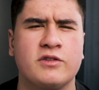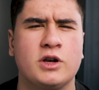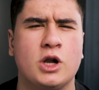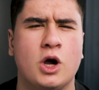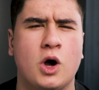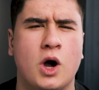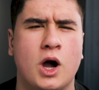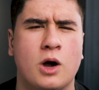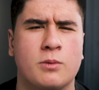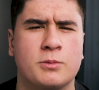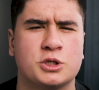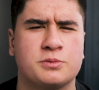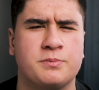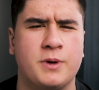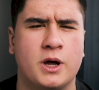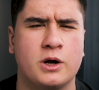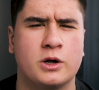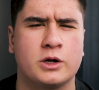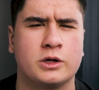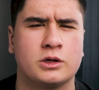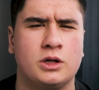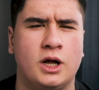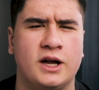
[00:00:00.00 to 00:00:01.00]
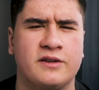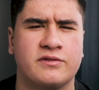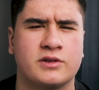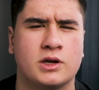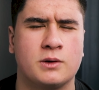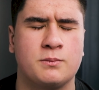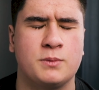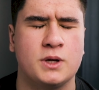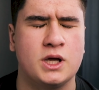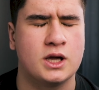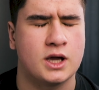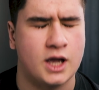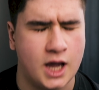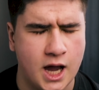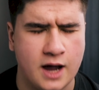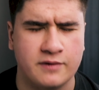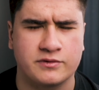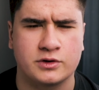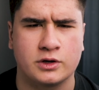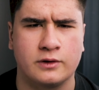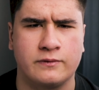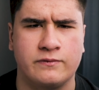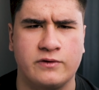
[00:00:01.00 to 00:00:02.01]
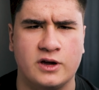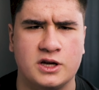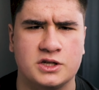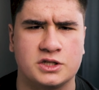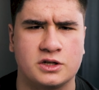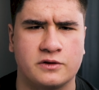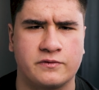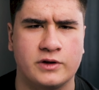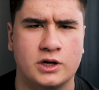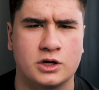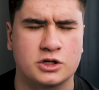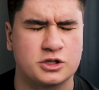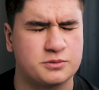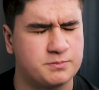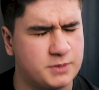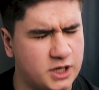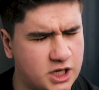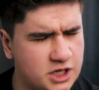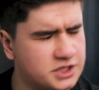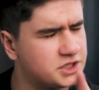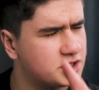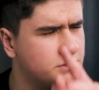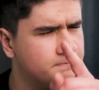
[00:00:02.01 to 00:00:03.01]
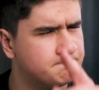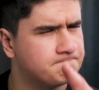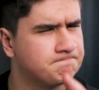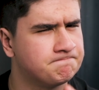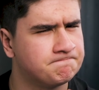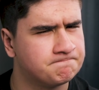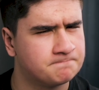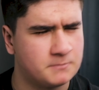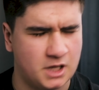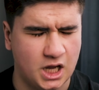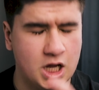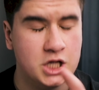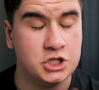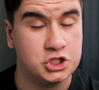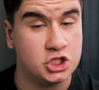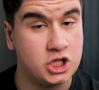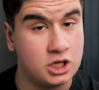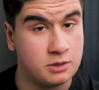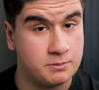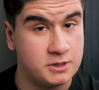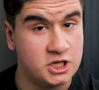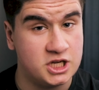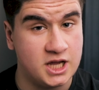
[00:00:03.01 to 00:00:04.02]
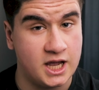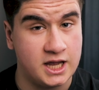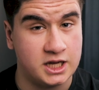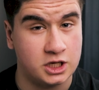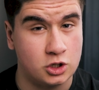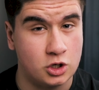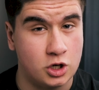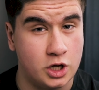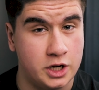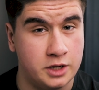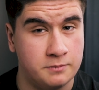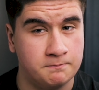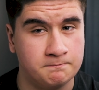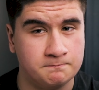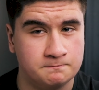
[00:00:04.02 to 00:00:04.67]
even know how much better your life could be after you face your fears, because it's gonna be dang good.